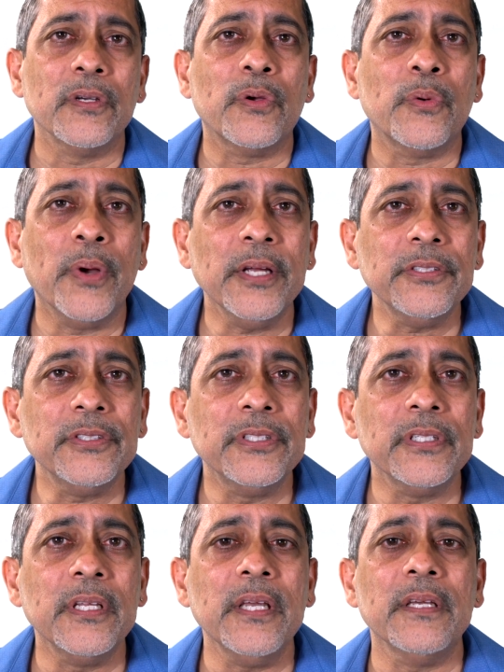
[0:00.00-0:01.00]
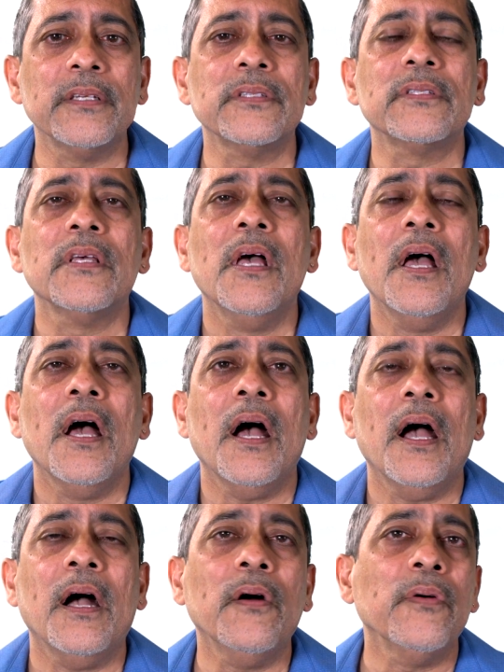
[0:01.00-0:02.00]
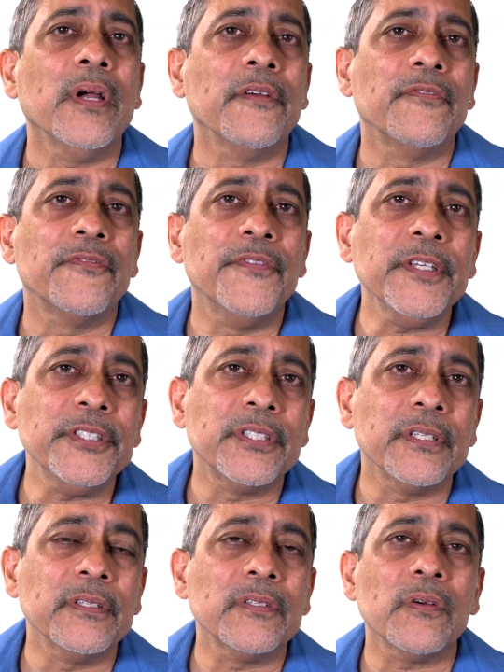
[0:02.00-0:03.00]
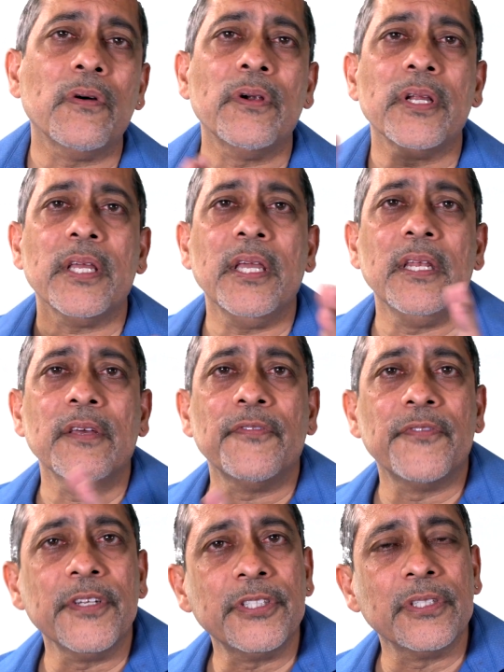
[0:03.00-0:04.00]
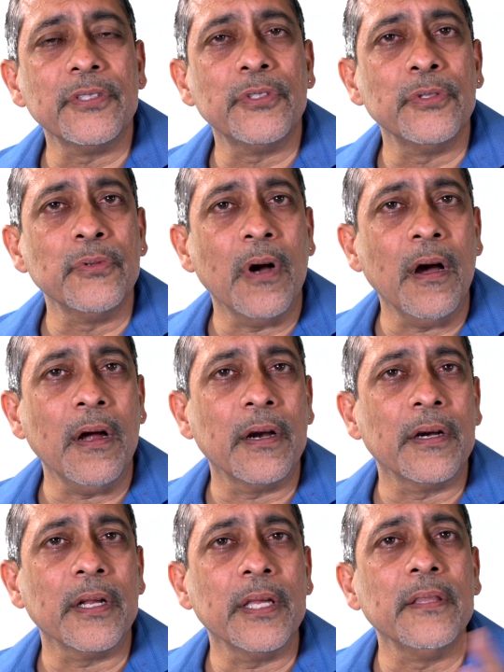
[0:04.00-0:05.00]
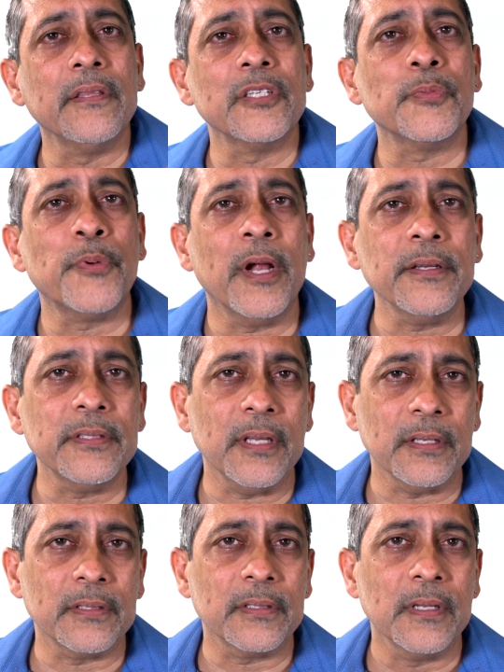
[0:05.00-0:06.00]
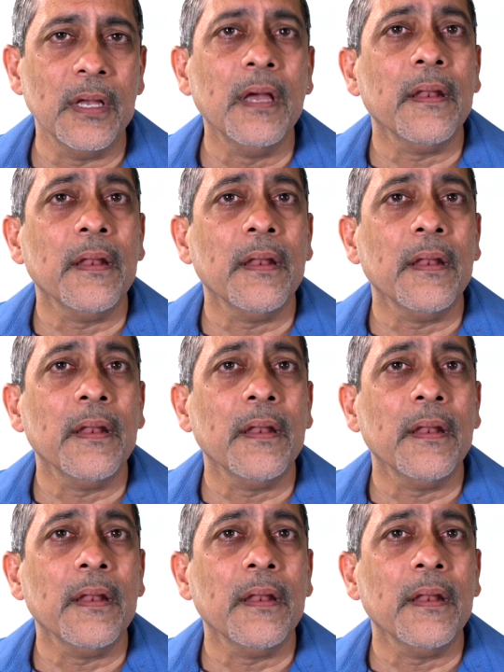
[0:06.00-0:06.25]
The question is how efficient or inefficient you are in this process.